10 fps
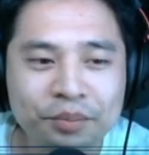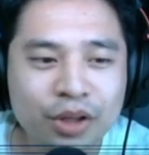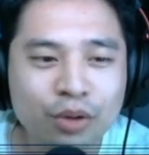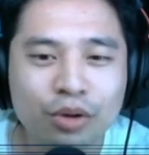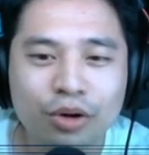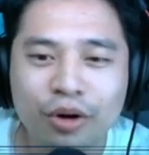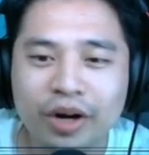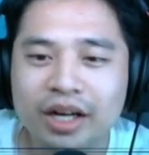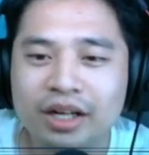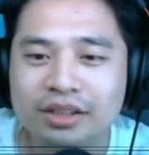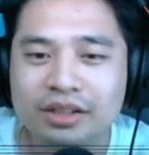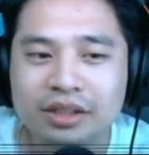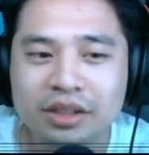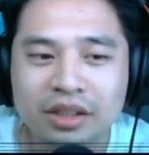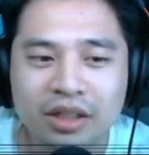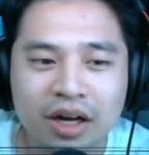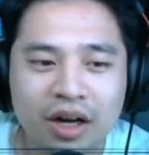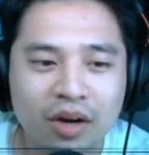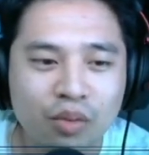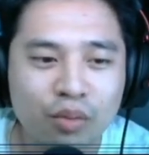we'll go ahead and see
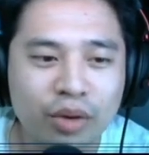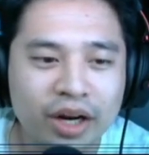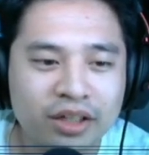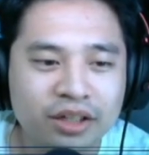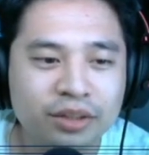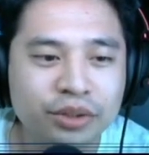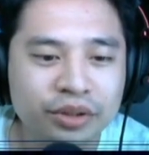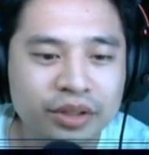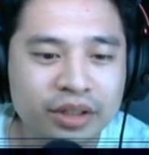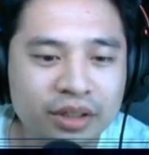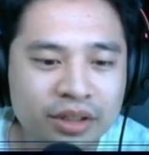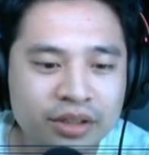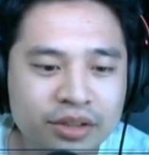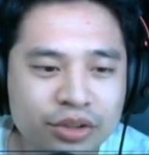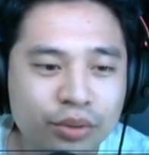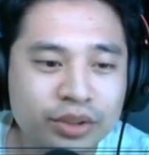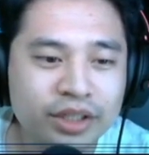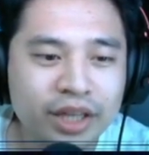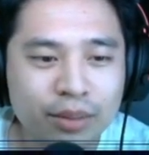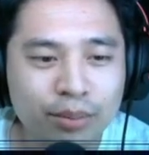what I ended up doing. So once
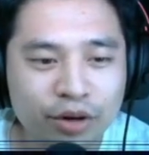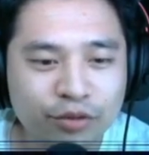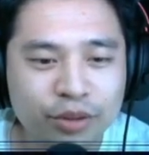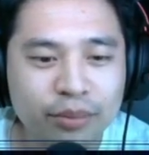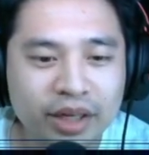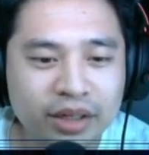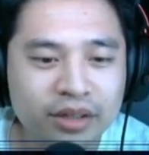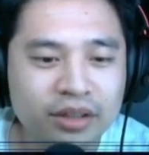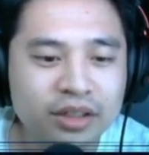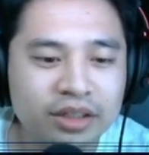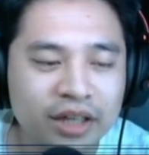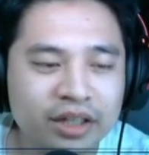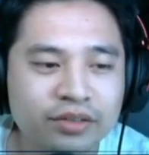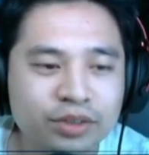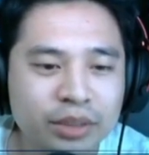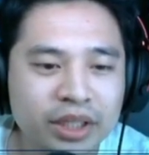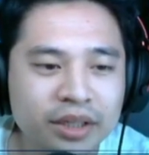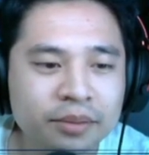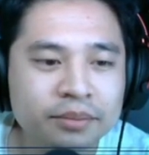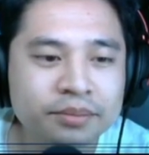again, buff with Megan, that gives
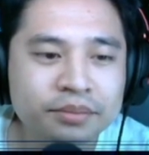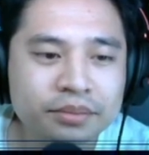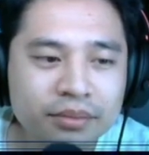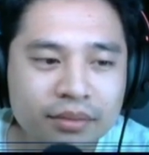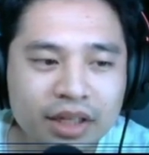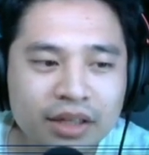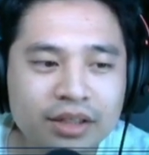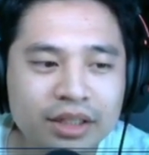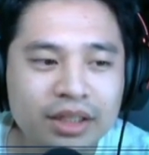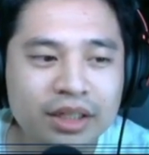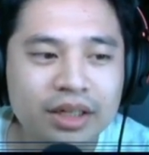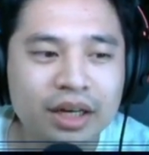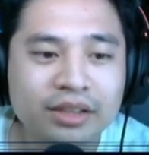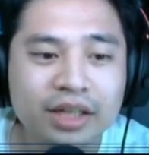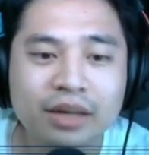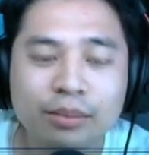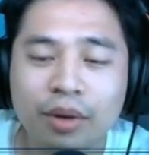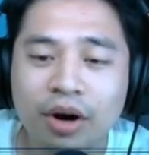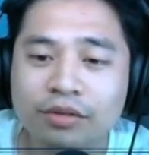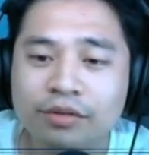me the attack
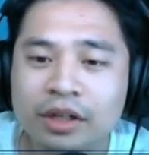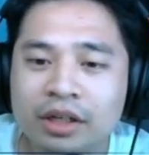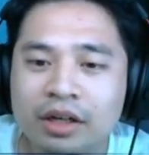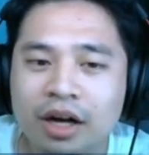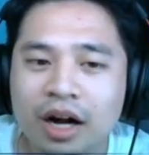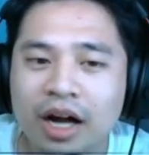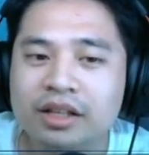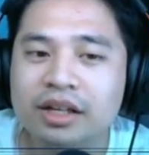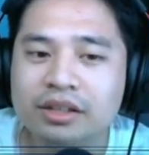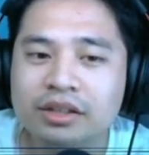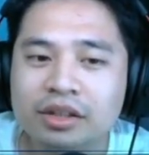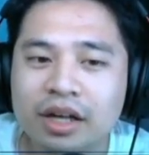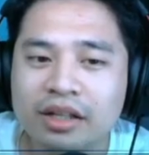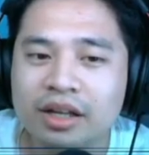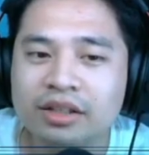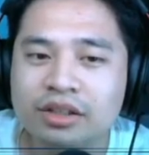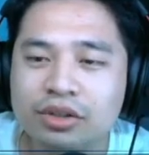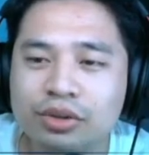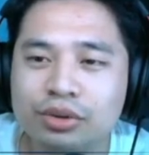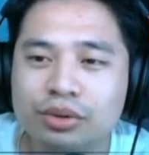buff. I like
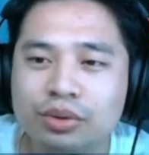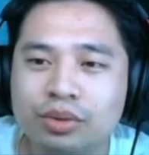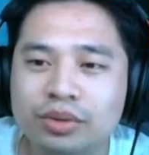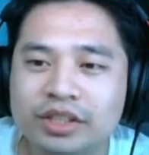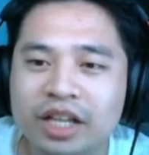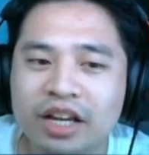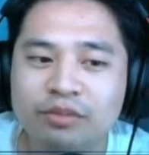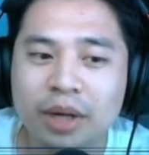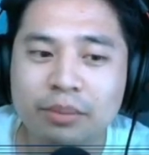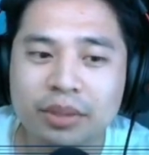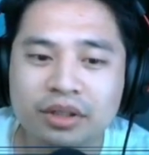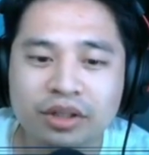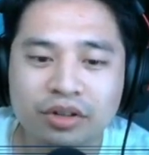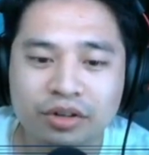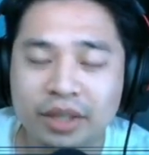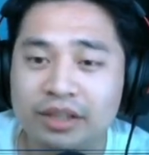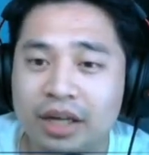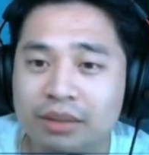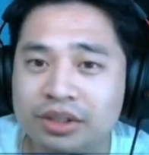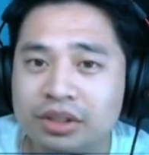to save my Prilia or my
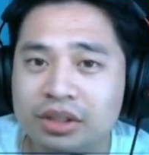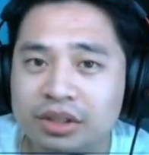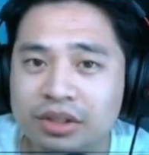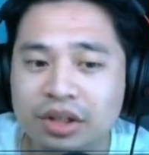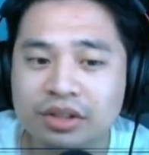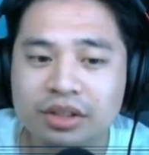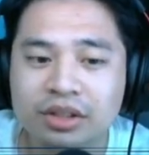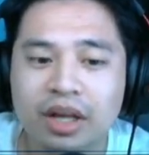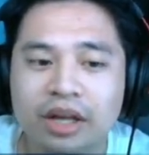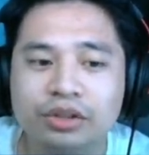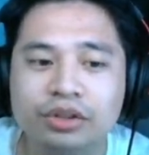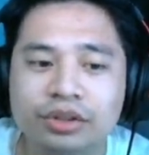damage dealers until I use